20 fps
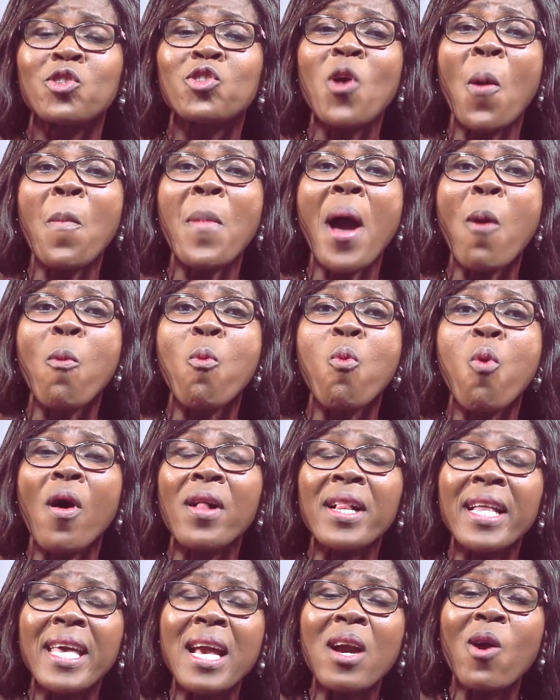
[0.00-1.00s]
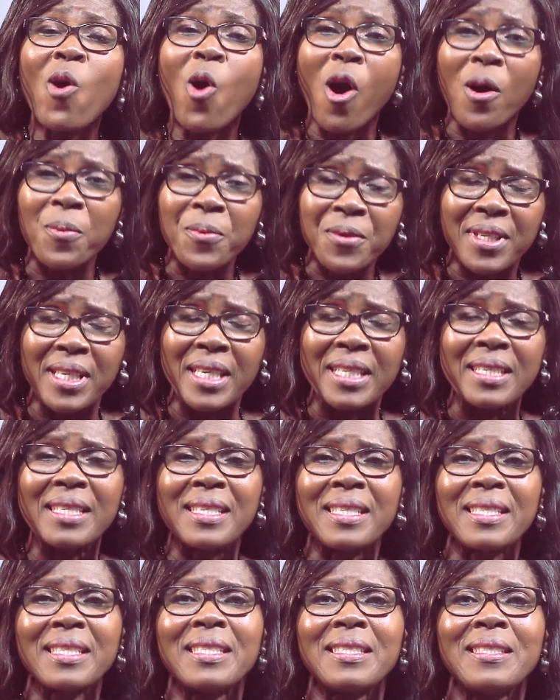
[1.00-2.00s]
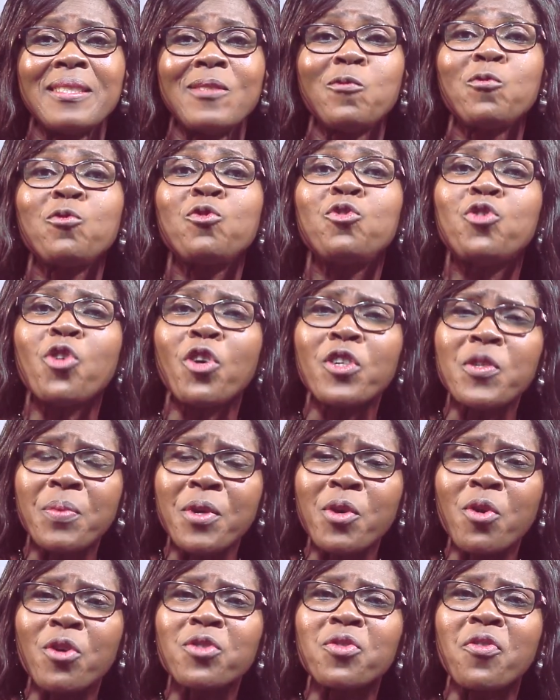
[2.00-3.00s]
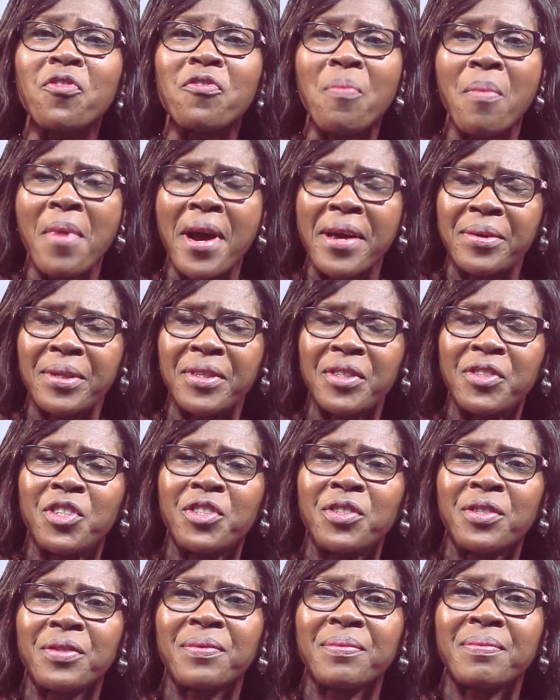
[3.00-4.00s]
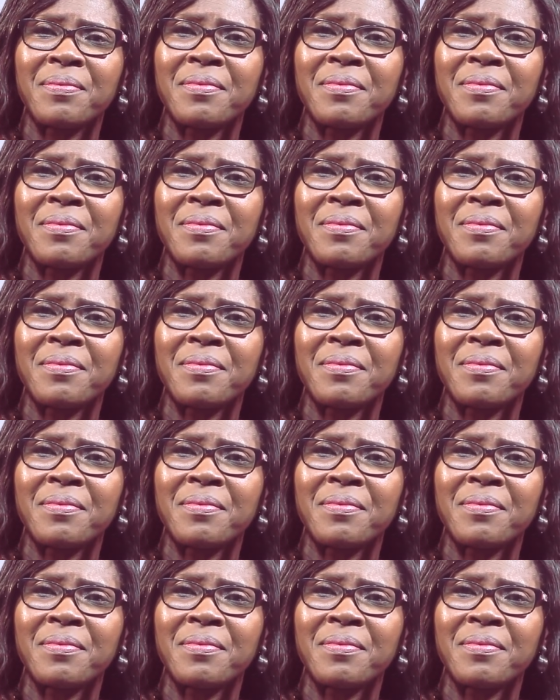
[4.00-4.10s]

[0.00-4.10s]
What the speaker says: Some are walking corpses just because of marriage.